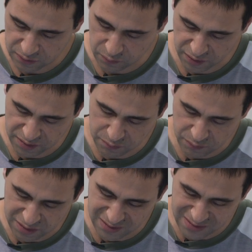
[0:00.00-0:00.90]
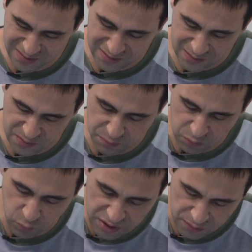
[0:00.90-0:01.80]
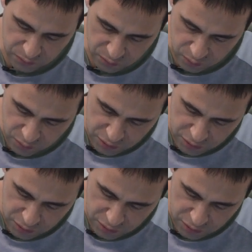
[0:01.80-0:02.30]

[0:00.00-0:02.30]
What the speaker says: divided by the distance between the two.